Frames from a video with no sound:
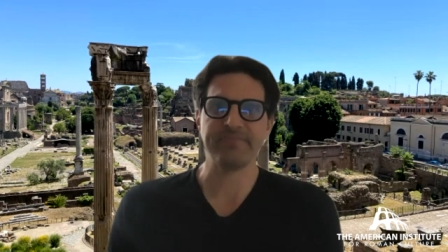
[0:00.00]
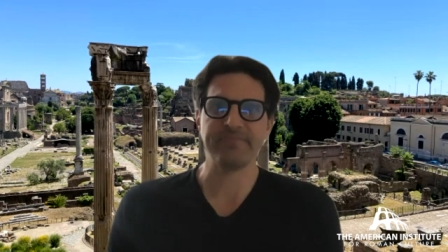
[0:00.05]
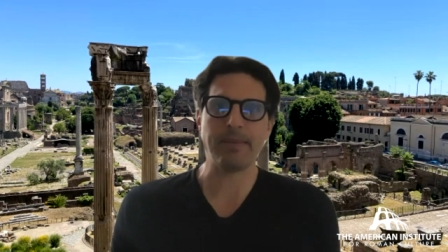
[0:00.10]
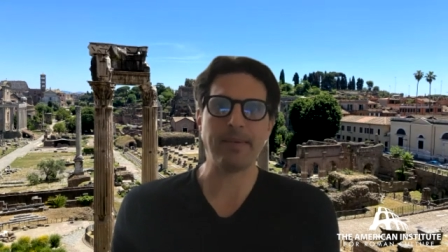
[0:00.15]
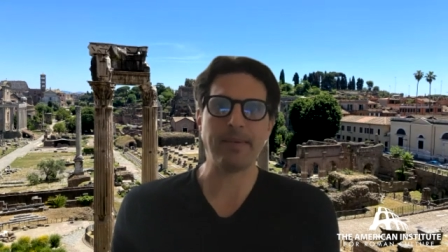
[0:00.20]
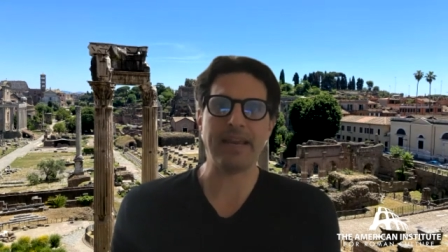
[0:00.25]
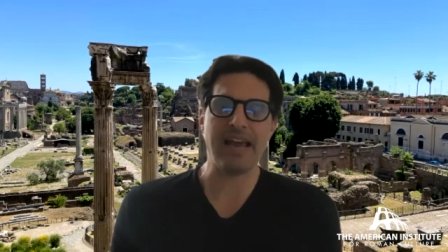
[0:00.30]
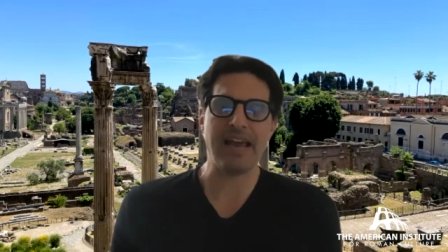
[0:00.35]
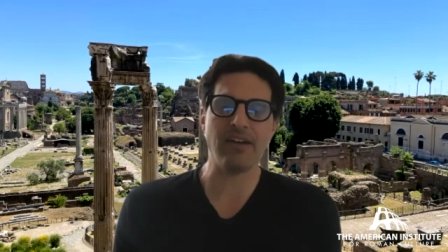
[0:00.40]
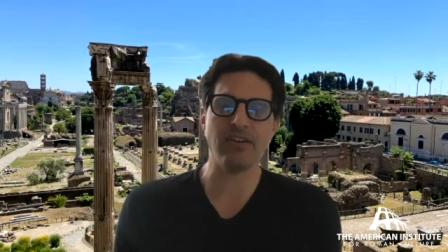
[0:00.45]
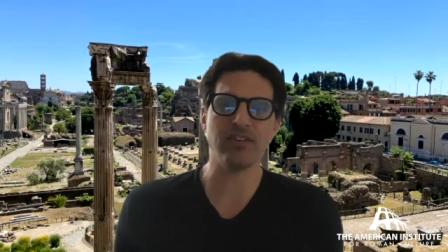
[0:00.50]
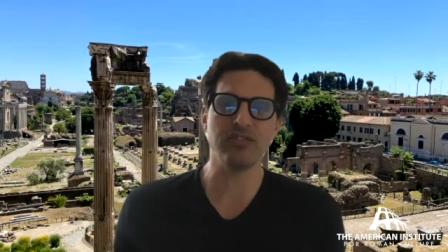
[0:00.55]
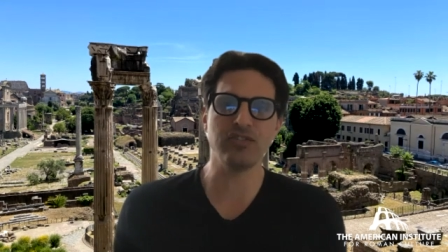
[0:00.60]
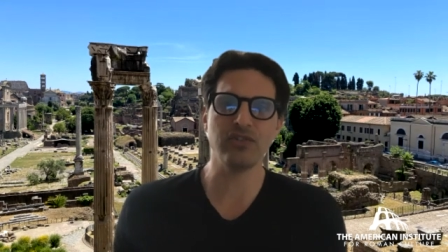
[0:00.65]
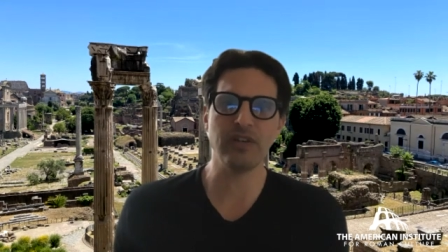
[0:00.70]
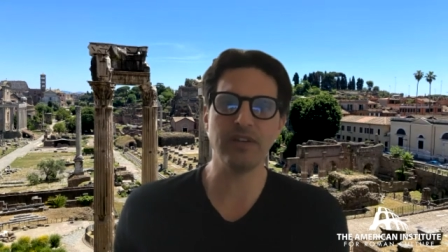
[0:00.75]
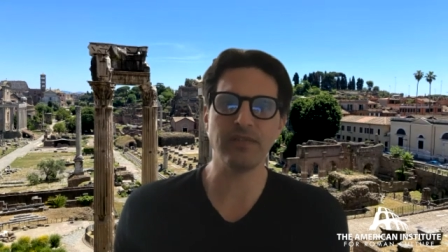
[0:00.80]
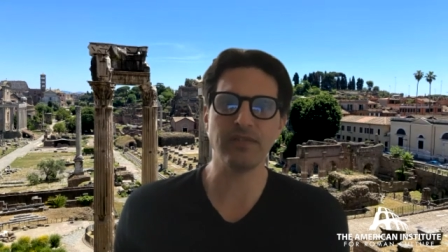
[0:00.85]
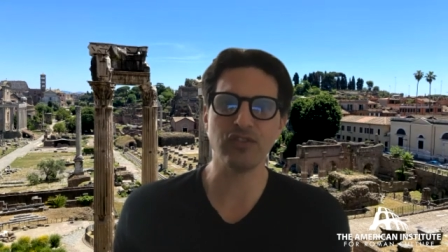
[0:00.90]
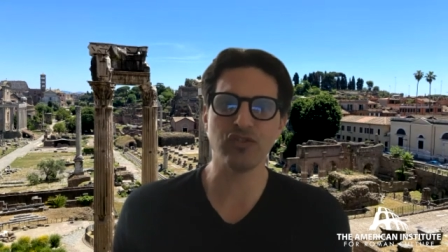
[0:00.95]
I mean, how can you
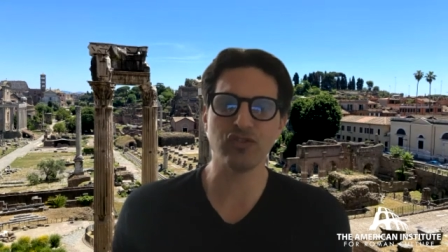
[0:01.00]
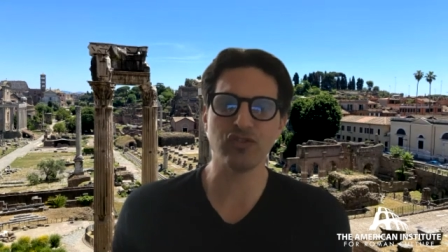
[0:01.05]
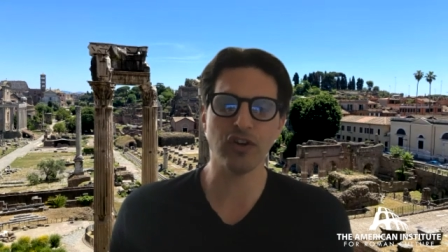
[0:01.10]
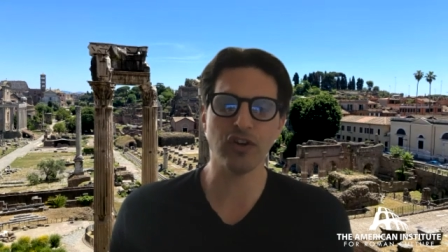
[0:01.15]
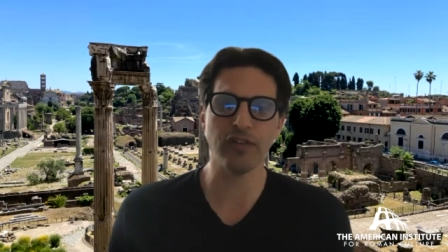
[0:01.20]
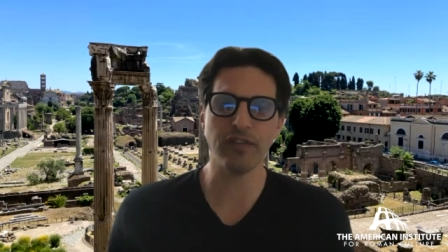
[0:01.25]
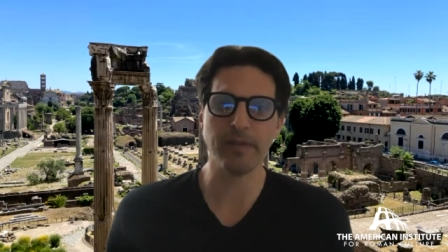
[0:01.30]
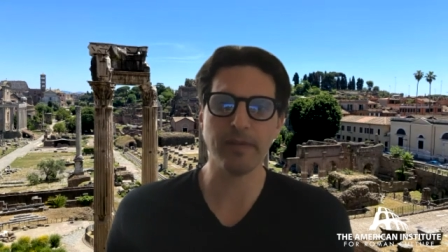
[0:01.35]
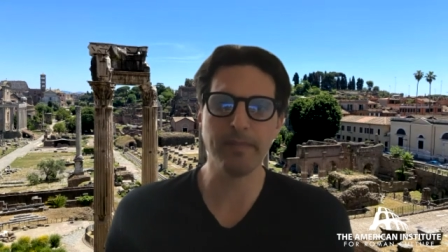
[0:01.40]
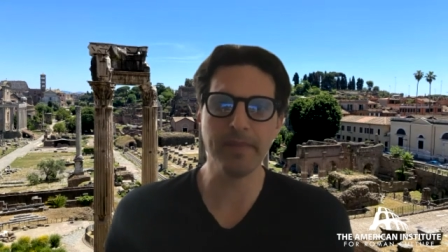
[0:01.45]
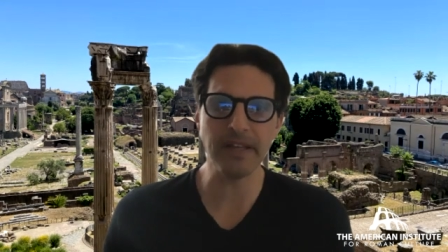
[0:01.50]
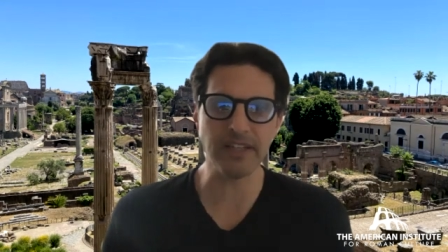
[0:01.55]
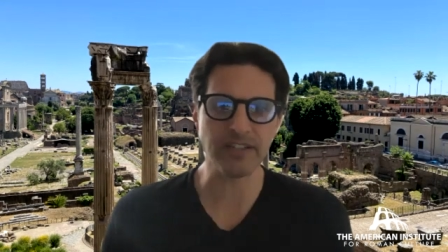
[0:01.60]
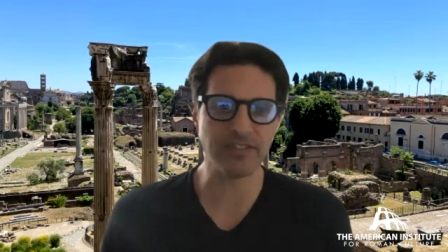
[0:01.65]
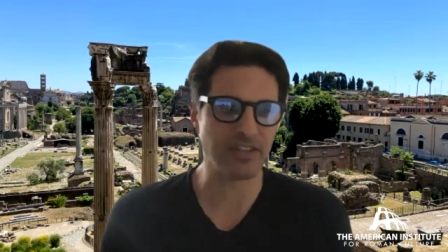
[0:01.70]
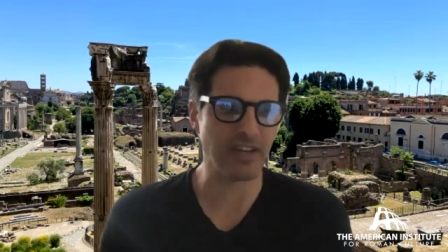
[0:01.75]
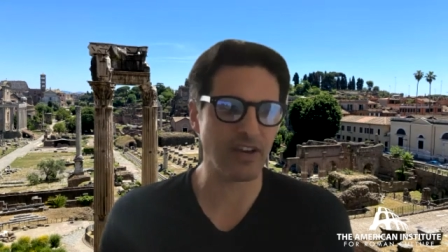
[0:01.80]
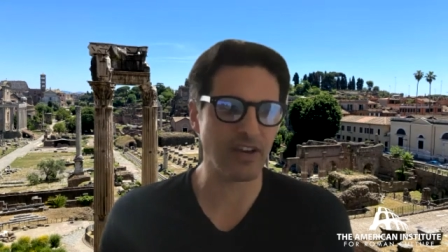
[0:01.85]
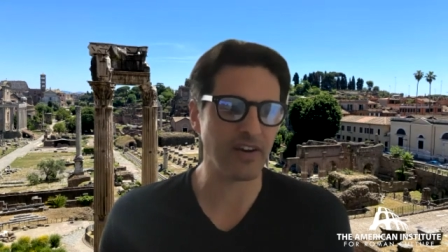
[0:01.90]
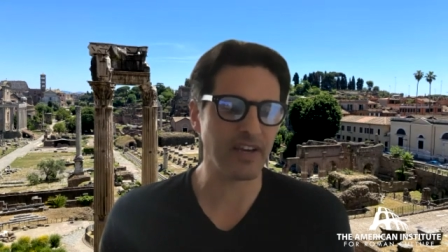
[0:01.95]
even serve in the
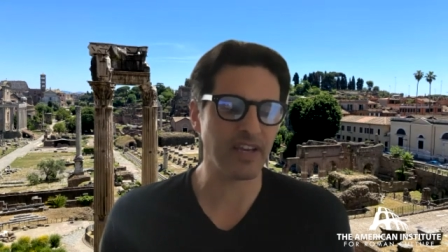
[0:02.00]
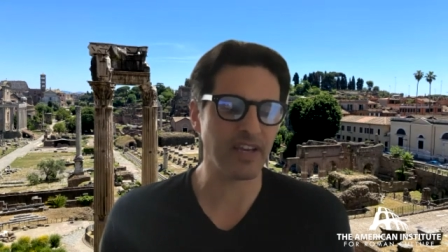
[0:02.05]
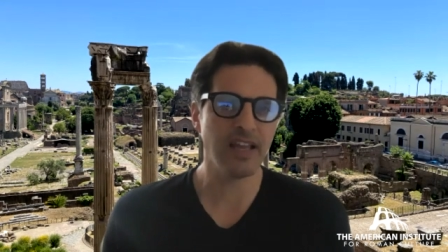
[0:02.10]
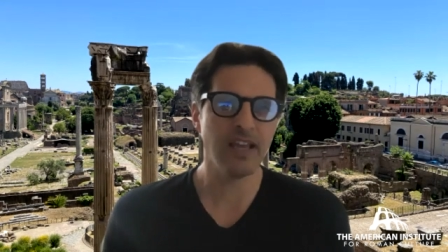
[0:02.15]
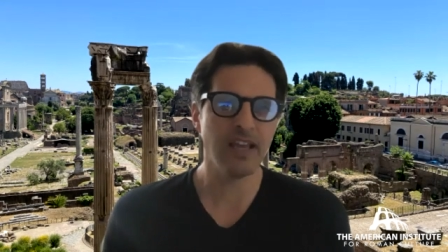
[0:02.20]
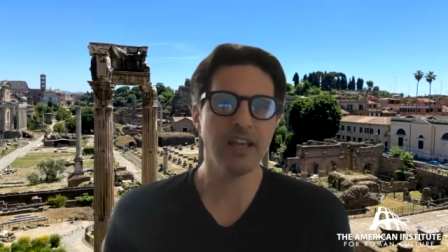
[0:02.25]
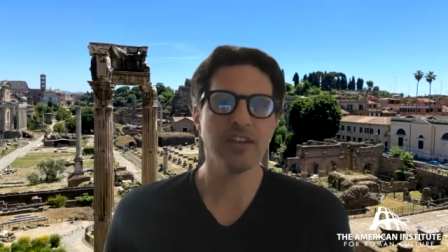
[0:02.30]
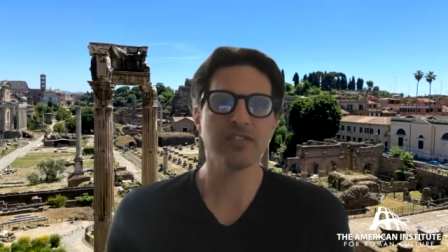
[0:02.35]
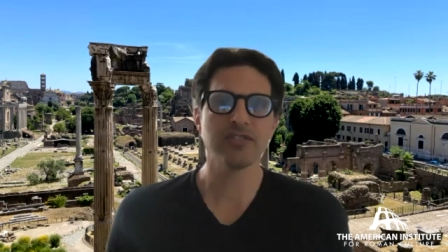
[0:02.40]
military?